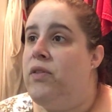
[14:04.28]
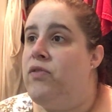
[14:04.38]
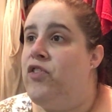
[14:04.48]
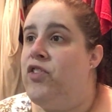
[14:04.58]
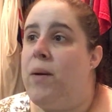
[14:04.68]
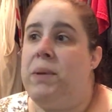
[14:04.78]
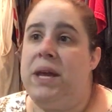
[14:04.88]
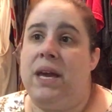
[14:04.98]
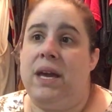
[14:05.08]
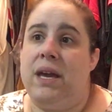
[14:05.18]

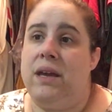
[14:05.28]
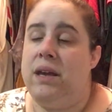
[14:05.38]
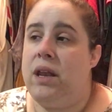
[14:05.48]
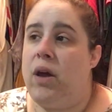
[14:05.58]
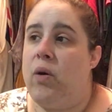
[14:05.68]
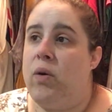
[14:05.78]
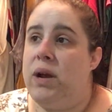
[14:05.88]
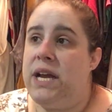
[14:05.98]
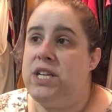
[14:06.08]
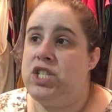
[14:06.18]
somebody,
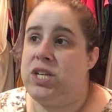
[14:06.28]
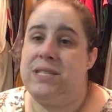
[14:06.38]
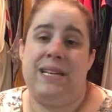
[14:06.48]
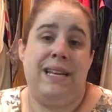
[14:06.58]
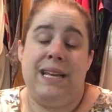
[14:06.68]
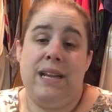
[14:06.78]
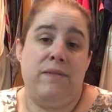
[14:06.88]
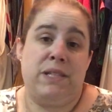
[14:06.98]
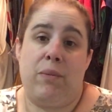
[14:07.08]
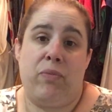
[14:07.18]
is just in need
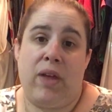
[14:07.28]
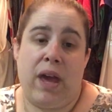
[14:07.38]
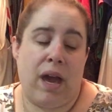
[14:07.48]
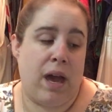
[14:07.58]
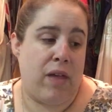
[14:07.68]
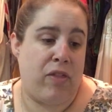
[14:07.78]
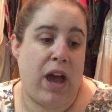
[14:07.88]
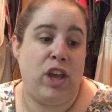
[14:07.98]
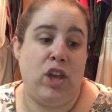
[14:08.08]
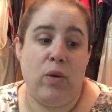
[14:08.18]
of something
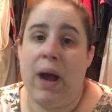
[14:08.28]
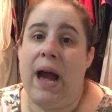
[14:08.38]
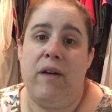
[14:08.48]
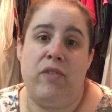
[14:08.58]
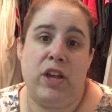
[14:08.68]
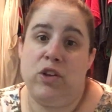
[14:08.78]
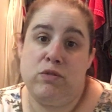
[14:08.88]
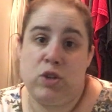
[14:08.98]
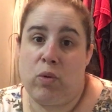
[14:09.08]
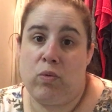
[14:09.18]
that you have that you
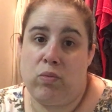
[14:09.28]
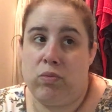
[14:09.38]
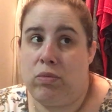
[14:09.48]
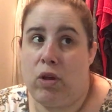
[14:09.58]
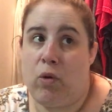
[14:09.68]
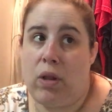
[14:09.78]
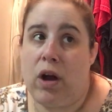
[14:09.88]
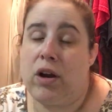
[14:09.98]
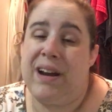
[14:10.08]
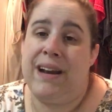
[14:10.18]
don't no
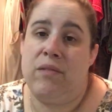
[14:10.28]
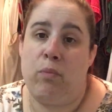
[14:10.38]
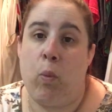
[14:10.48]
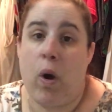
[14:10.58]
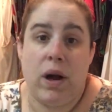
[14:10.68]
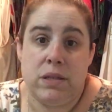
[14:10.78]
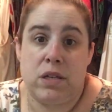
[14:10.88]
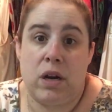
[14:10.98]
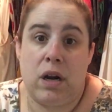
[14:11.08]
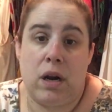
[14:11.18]
longer
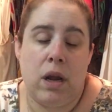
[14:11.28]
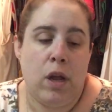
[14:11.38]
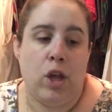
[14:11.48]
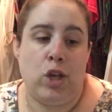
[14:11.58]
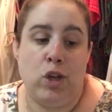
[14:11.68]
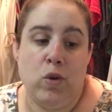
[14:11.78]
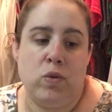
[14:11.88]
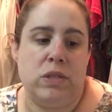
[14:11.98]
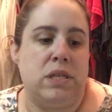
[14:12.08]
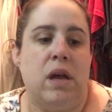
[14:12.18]
want or
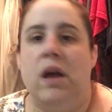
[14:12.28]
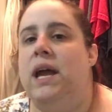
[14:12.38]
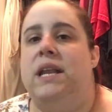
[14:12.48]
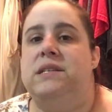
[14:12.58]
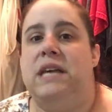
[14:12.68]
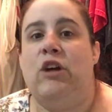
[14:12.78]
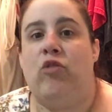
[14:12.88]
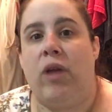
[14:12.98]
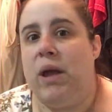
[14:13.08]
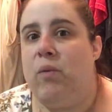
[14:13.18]
use. It is a
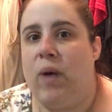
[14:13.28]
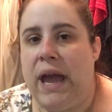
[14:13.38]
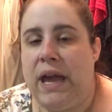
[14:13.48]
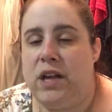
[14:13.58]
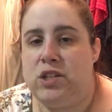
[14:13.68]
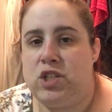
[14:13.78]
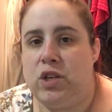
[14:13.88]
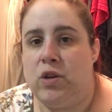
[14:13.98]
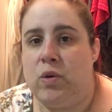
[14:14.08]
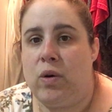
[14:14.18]
great way
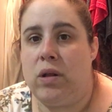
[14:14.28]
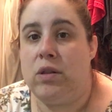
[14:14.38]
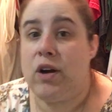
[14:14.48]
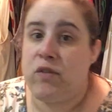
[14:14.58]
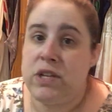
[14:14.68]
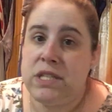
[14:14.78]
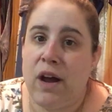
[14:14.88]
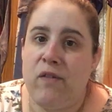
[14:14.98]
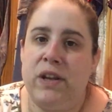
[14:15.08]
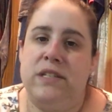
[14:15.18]
to look for
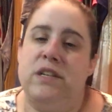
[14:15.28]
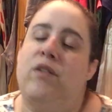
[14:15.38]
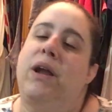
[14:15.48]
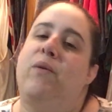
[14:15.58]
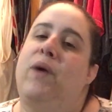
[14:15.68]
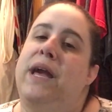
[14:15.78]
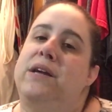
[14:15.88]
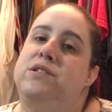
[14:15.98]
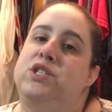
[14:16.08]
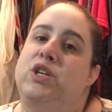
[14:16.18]
stuff, and it is a great
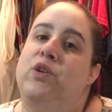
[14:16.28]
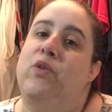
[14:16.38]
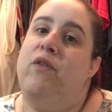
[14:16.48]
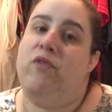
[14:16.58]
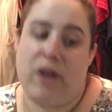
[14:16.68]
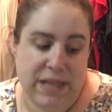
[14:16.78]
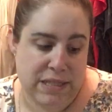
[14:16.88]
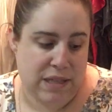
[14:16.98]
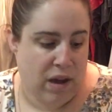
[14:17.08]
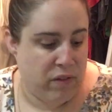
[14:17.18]
way to
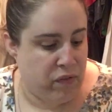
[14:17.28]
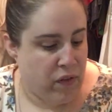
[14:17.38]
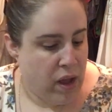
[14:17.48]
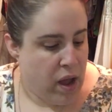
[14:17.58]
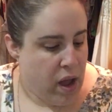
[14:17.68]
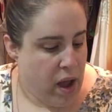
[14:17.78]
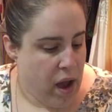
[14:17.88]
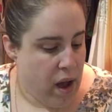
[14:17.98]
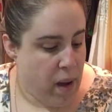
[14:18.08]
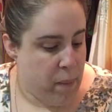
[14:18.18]
find stuff.
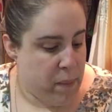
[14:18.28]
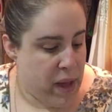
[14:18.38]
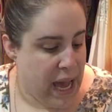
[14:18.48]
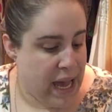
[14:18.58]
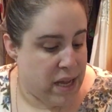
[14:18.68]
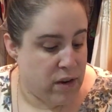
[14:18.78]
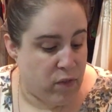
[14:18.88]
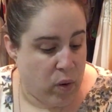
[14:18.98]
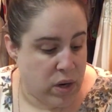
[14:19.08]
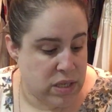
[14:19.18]
And
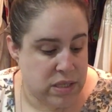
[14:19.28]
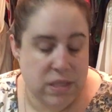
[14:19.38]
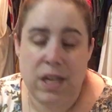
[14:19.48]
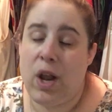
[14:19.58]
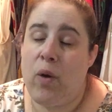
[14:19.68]
of course,